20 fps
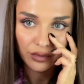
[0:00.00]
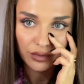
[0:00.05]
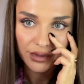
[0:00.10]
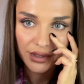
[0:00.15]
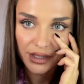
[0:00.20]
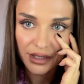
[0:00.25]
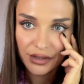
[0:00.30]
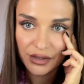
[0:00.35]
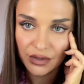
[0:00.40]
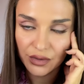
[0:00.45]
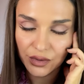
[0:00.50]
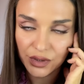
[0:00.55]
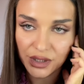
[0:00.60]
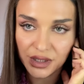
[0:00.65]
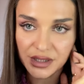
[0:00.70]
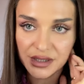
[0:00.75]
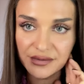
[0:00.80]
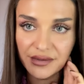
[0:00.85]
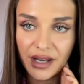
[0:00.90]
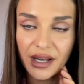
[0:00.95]

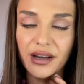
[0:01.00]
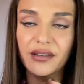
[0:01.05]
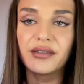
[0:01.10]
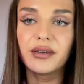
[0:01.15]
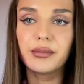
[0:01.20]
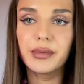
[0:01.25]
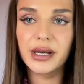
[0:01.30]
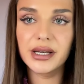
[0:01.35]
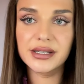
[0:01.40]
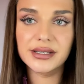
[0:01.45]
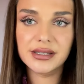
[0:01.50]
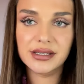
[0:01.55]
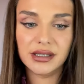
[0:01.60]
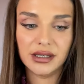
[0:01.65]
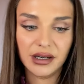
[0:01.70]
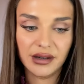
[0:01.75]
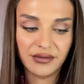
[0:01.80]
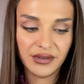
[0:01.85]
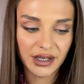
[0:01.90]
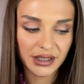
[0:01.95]
SkinCeuticals, they have the best
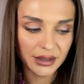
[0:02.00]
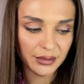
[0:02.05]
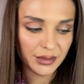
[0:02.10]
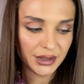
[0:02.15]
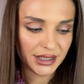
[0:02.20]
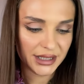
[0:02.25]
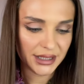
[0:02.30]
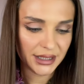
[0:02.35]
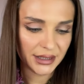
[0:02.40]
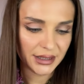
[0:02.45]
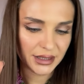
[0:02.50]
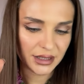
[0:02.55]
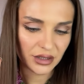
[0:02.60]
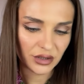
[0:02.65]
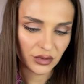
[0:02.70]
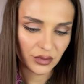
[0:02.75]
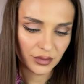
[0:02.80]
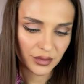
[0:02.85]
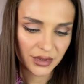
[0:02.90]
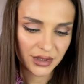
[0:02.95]
vitamin C
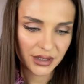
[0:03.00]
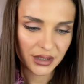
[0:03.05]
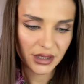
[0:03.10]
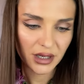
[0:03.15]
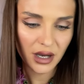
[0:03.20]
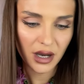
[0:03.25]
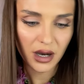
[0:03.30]
serums